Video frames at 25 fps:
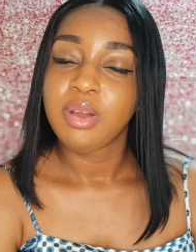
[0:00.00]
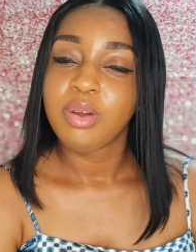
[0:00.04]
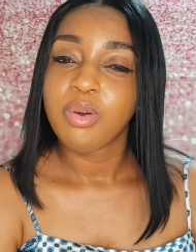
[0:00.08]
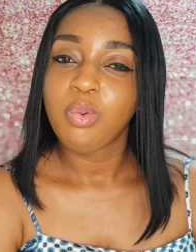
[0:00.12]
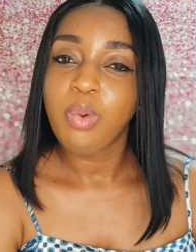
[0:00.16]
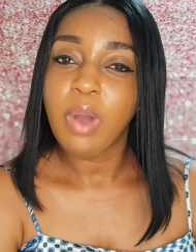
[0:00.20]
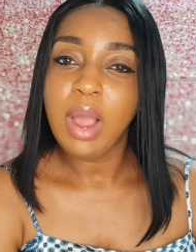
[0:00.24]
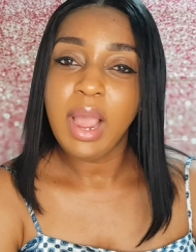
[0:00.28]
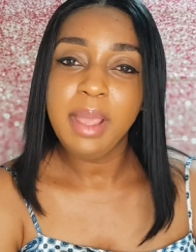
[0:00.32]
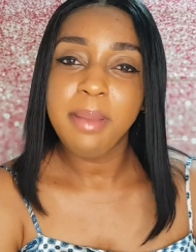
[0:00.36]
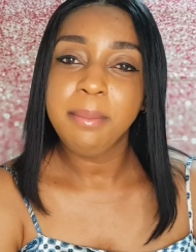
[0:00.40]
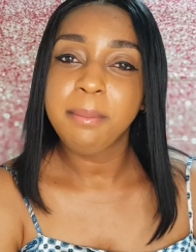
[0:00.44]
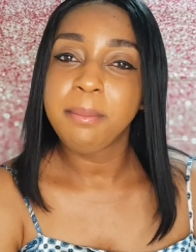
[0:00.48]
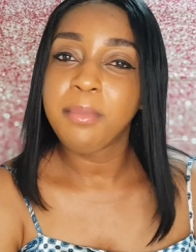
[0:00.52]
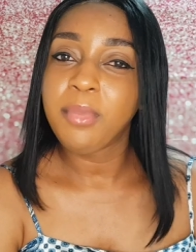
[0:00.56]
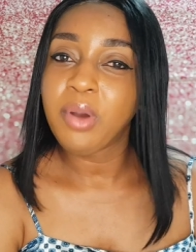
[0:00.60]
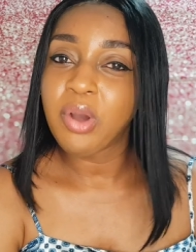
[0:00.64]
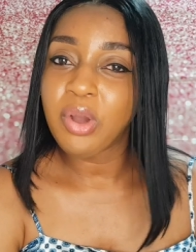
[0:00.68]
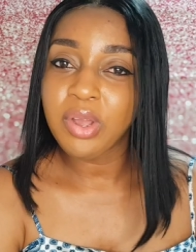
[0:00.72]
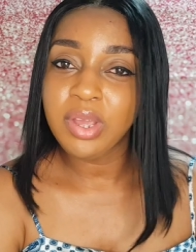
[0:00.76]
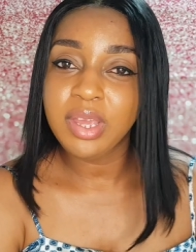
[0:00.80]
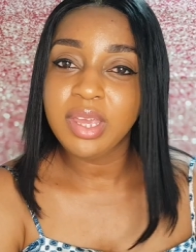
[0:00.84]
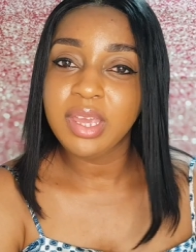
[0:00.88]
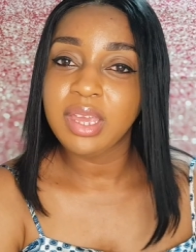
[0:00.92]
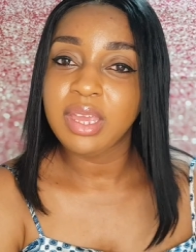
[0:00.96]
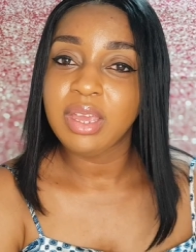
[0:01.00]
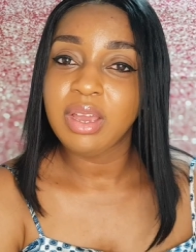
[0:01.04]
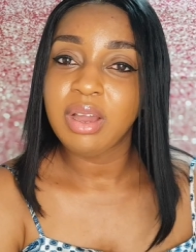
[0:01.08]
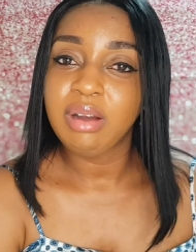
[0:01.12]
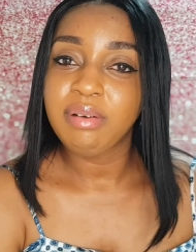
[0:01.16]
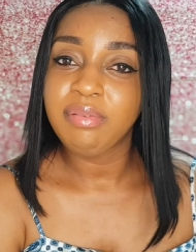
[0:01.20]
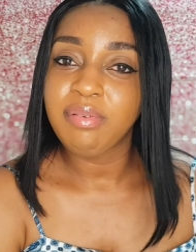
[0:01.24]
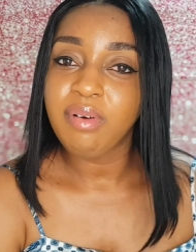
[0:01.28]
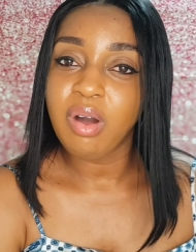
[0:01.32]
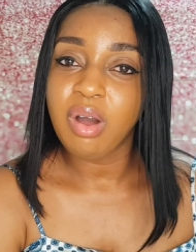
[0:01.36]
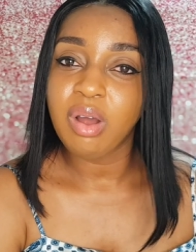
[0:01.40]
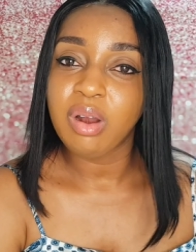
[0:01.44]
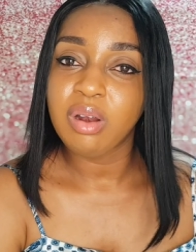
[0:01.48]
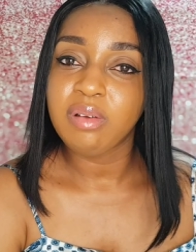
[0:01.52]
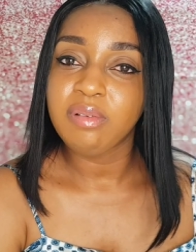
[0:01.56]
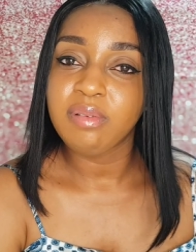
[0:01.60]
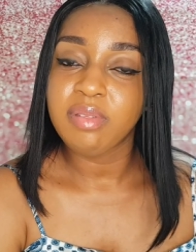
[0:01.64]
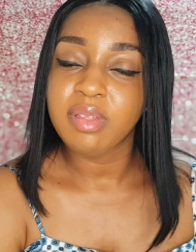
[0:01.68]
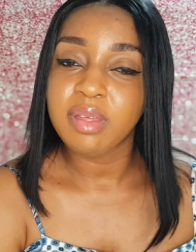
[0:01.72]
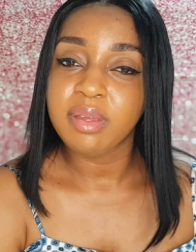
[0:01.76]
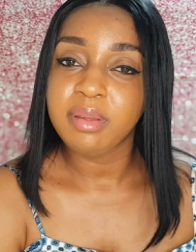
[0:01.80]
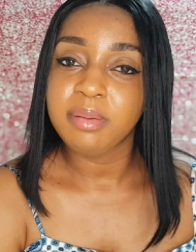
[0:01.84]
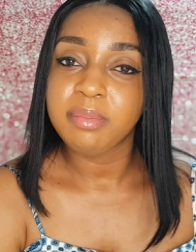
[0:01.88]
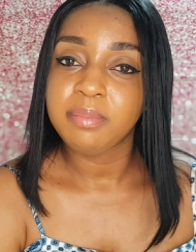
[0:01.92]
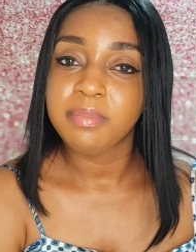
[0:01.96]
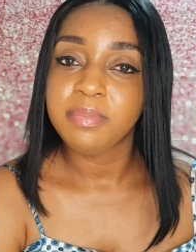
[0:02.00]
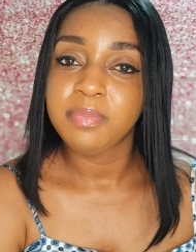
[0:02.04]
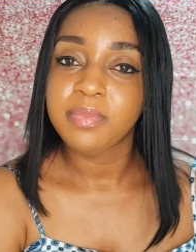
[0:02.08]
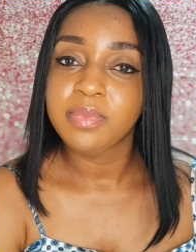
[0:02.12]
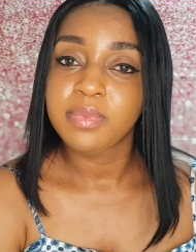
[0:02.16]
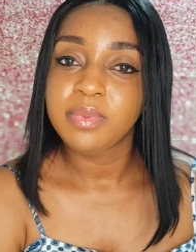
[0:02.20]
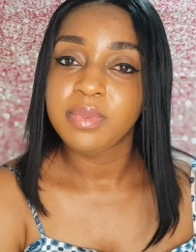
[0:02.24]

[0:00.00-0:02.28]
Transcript: Why monkey of all of them?